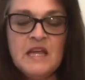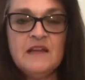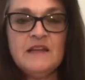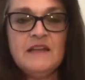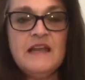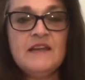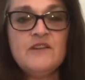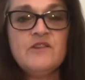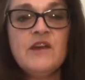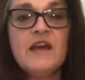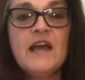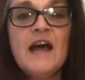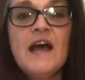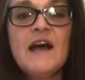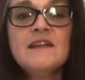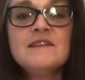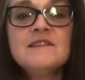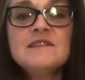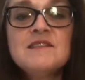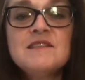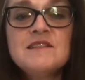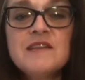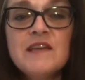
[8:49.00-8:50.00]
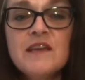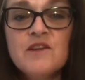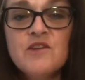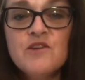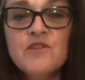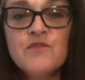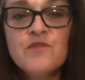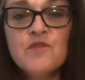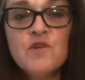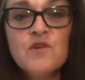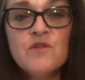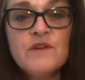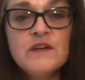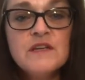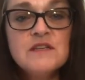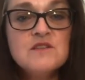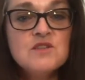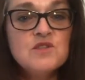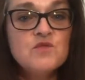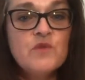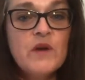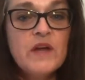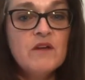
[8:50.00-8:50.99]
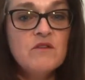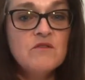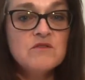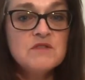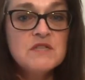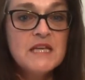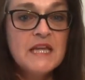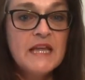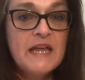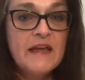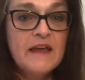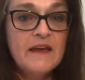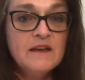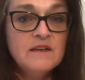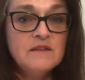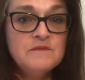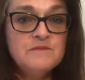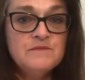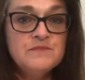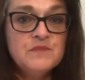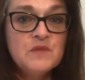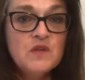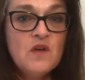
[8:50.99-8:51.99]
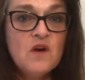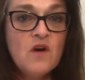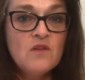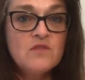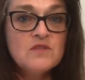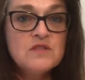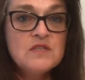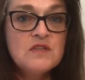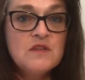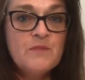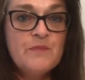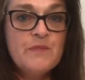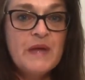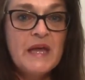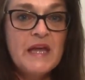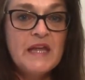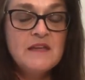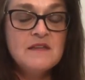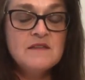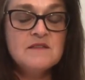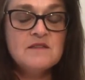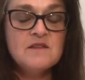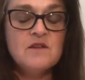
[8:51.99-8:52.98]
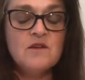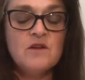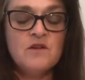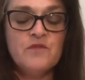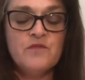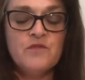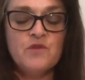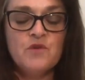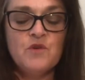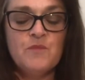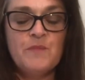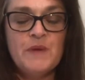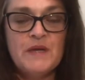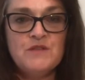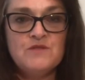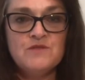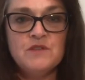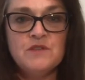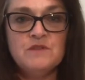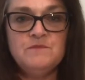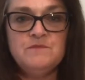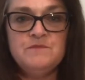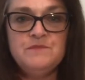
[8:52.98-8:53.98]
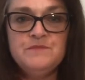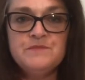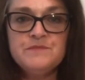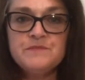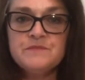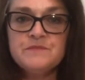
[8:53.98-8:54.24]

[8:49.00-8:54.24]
Now you can stick your flooring straight onto here, onto the base of your bedroom,